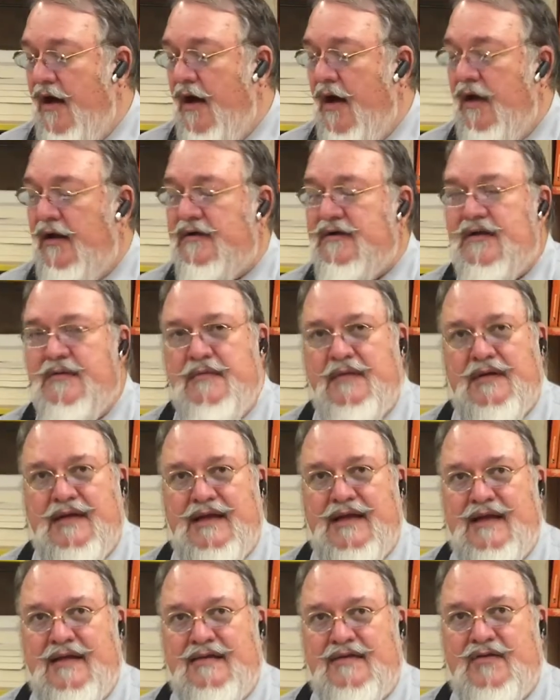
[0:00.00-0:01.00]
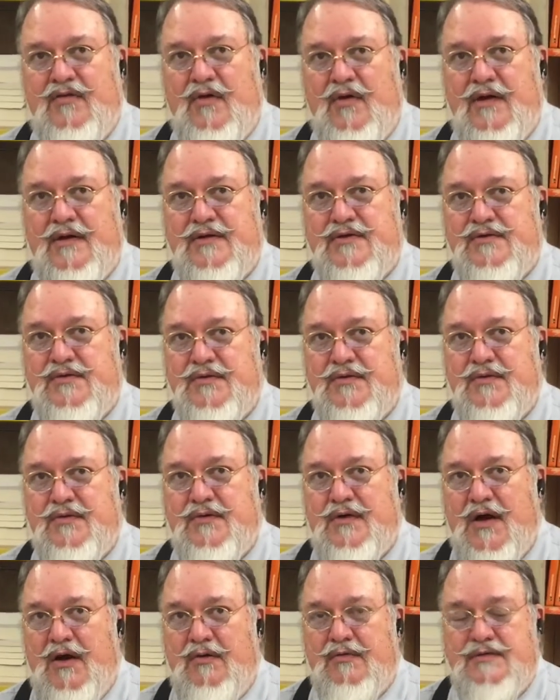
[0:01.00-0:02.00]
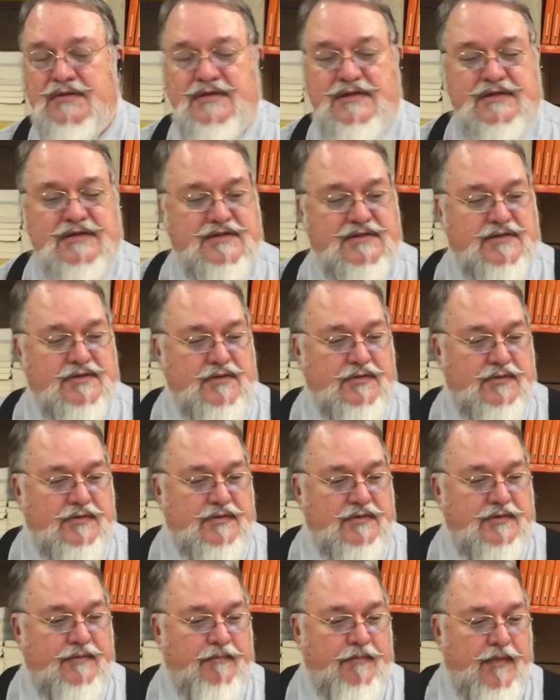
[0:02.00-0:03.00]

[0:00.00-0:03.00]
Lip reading: Ultimately, it's going to go to the student.